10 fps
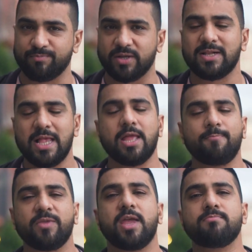But
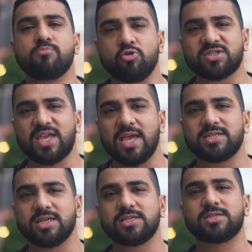in most
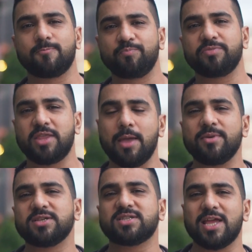cases, the
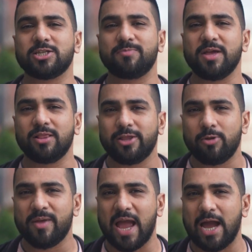images tend to be a
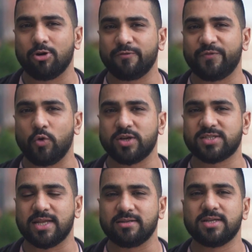little bit out of
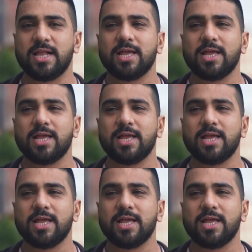focus, and